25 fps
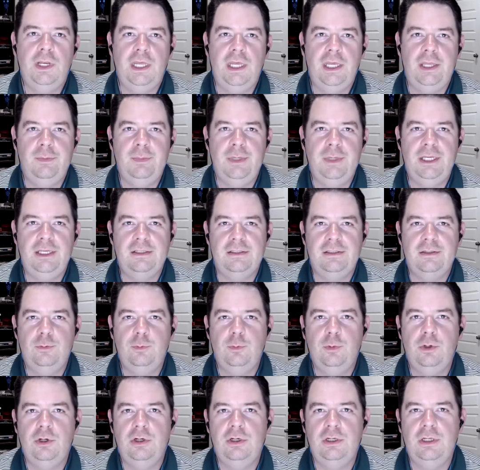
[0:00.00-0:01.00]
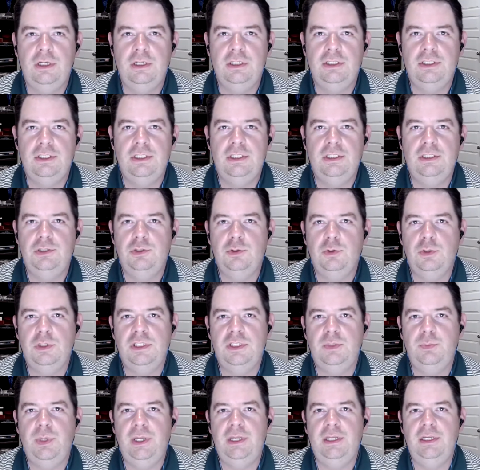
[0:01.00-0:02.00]
Amie isn't working, she enjoys
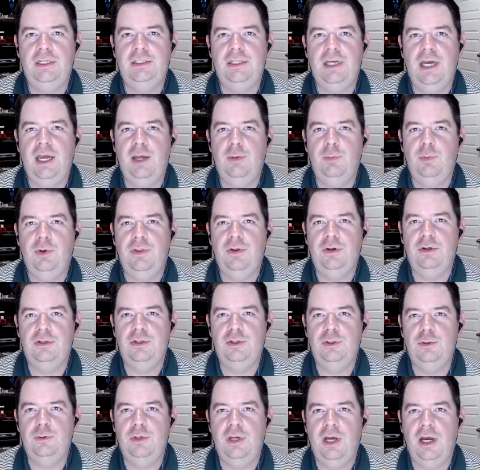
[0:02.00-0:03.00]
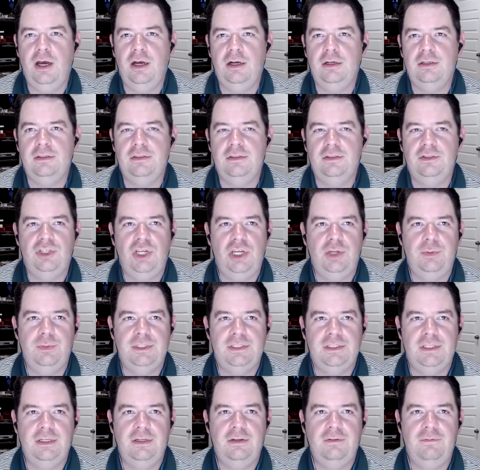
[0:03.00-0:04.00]
spending time with her two dogs,
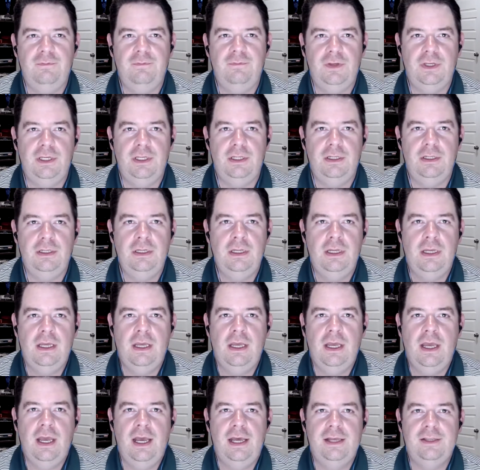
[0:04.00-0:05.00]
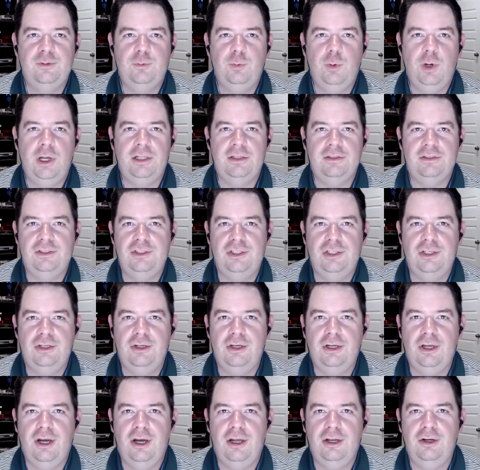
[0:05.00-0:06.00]
Jameson and Finn, as well as
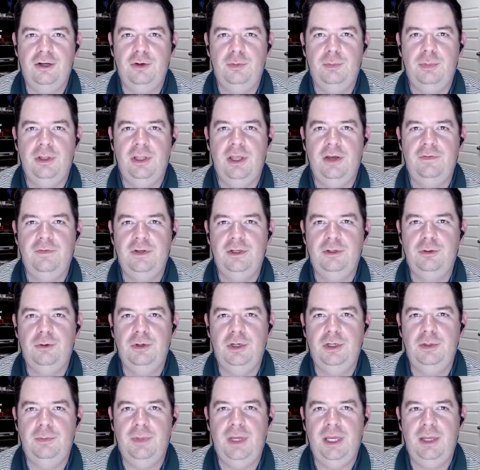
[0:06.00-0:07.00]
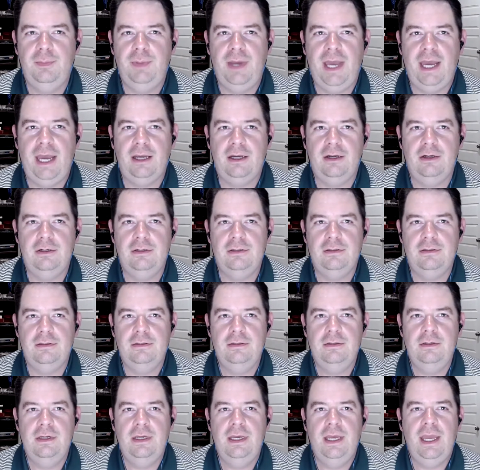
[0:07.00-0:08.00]
cheering on her beloved Green Bay Packers.
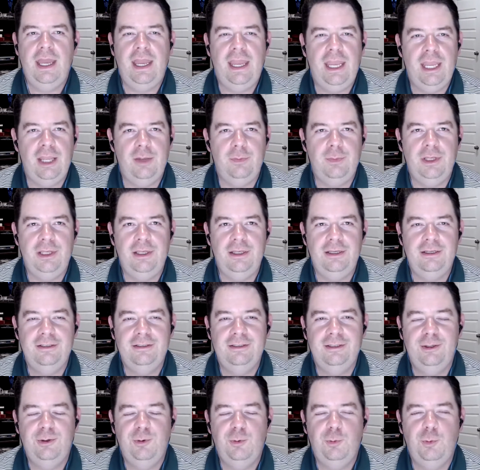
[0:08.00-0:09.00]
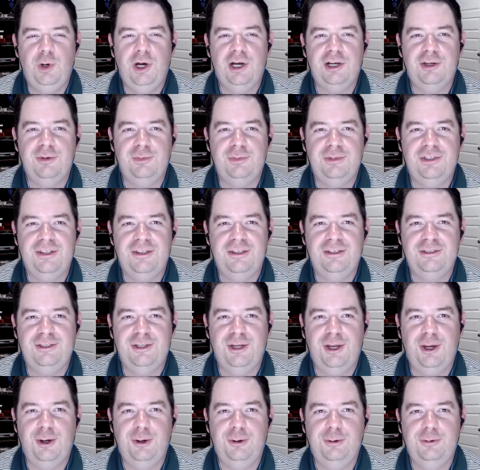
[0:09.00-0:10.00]
Amie, welcome to the
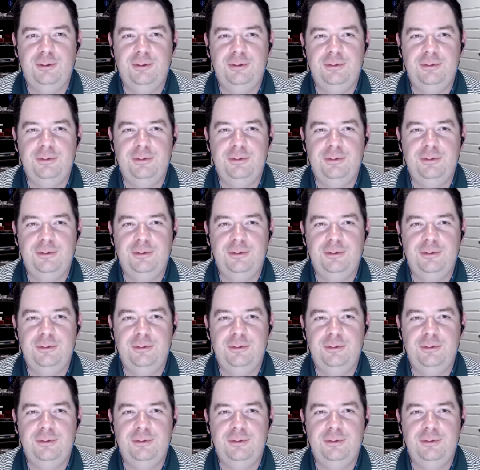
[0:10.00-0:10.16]
show.